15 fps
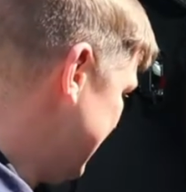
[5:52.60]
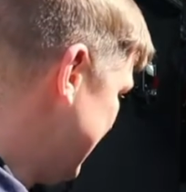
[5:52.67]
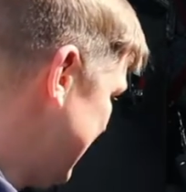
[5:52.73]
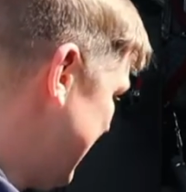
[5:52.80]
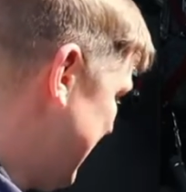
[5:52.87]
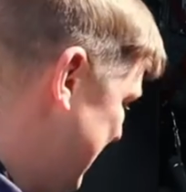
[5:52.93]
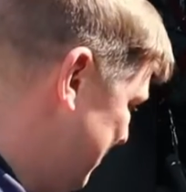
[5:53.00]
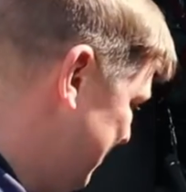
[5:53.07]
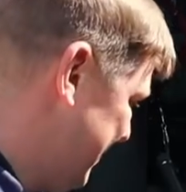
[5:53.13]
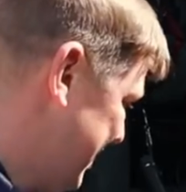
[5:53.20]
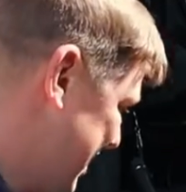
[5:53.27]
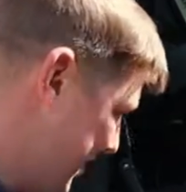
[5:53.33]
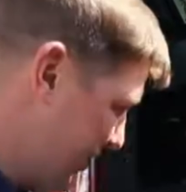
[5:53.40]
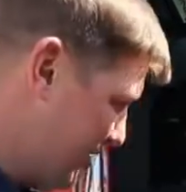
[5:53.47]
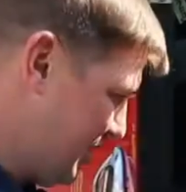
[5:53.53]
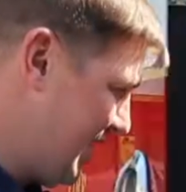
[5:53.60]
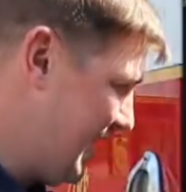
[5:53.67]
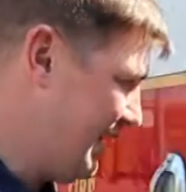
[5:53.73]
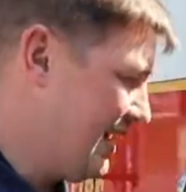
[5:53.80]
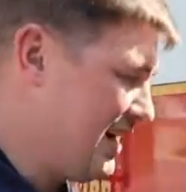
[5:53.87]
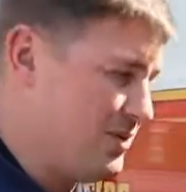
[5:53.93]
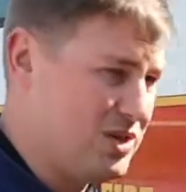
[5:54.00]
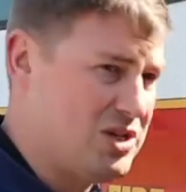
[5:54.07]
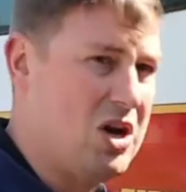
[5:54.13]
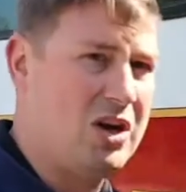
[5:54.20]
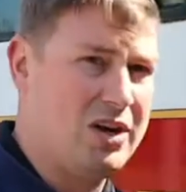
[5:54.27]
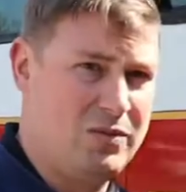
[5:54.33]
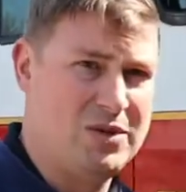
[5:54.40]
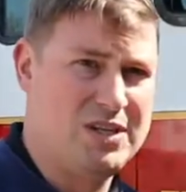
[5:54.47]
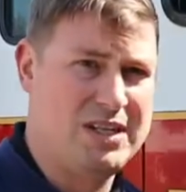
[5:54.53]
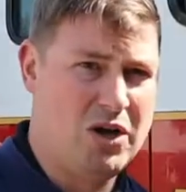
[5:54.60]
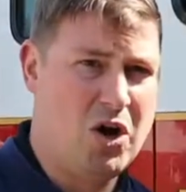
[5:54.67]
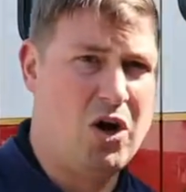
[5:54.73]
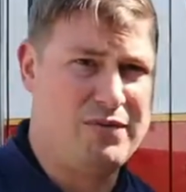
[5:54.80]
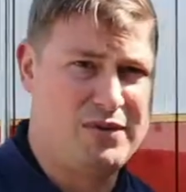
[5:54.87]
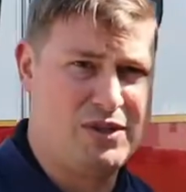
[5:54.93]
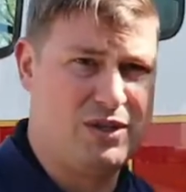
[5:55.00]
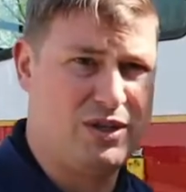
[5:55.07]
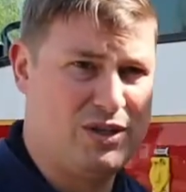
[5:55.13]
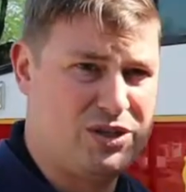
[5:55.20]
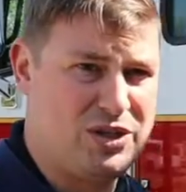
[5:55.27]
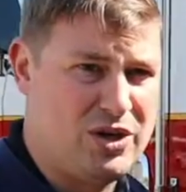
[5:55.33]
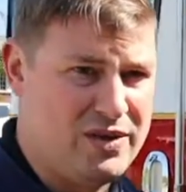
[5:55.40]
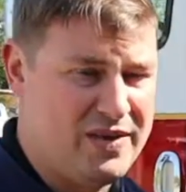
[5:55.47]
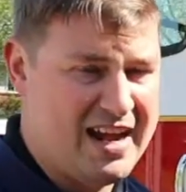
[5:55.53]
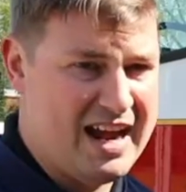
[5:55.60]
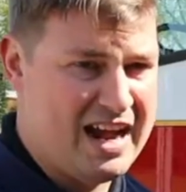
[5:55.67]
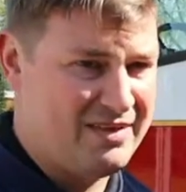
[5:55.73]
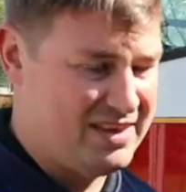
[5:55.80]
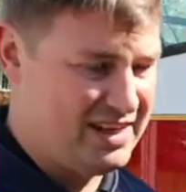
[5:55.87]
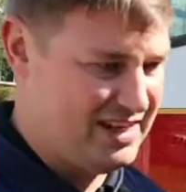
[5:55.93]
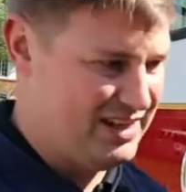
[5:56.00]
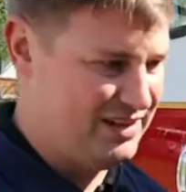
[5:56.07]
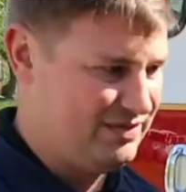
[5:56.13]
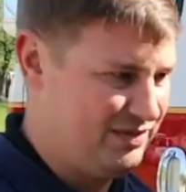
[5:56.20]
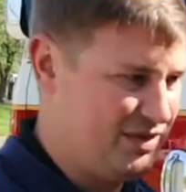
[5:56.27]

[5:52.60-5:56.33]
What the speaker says: the other side, like I was talking, was the officer. So they have the